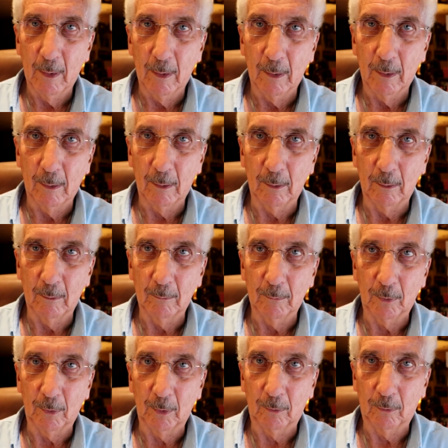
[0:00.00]
You could,
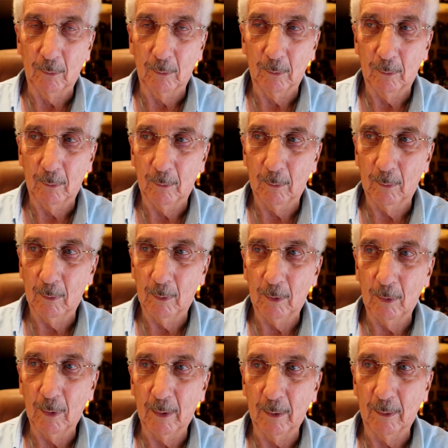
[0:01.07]
and
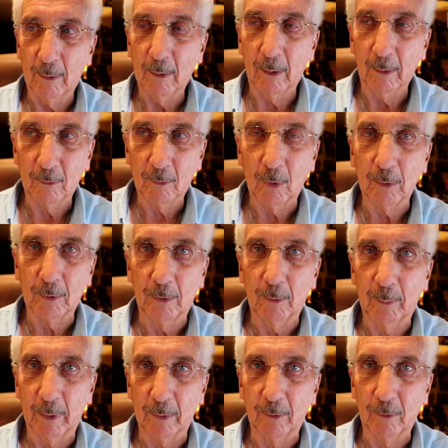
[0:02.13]
I'll talk to you about this
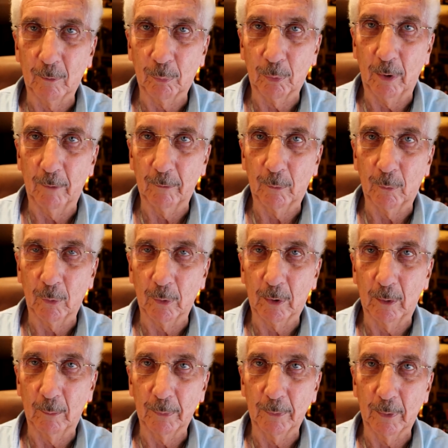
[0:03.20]
private tour company.
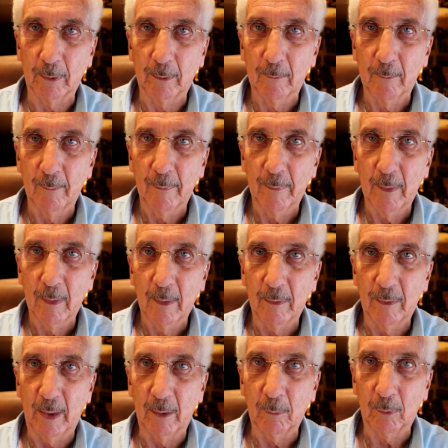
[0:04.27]
They will
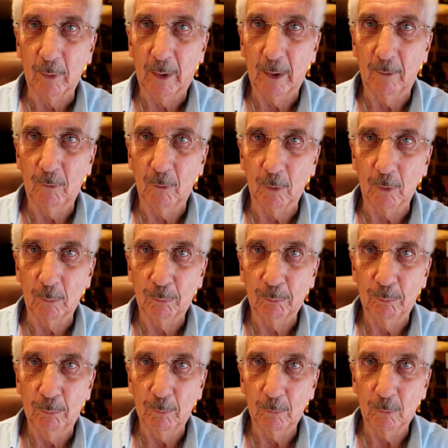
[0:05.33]
give you
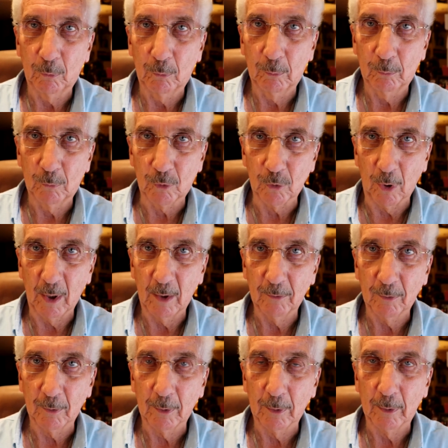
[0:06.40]
a driver
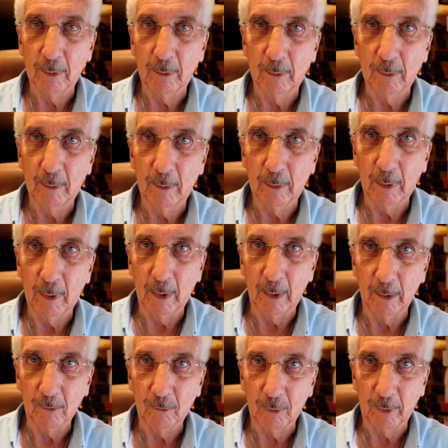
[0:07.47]
and a
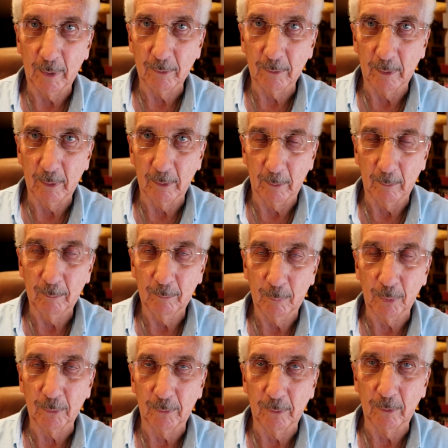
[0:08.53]
person who
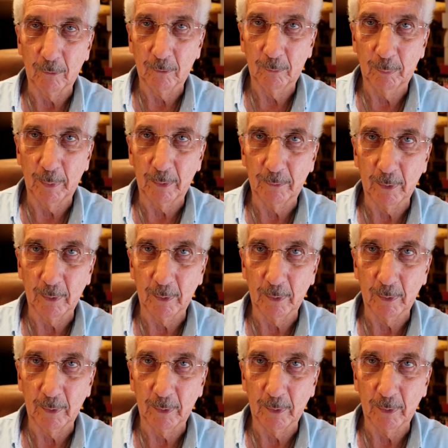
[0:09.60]
speaks English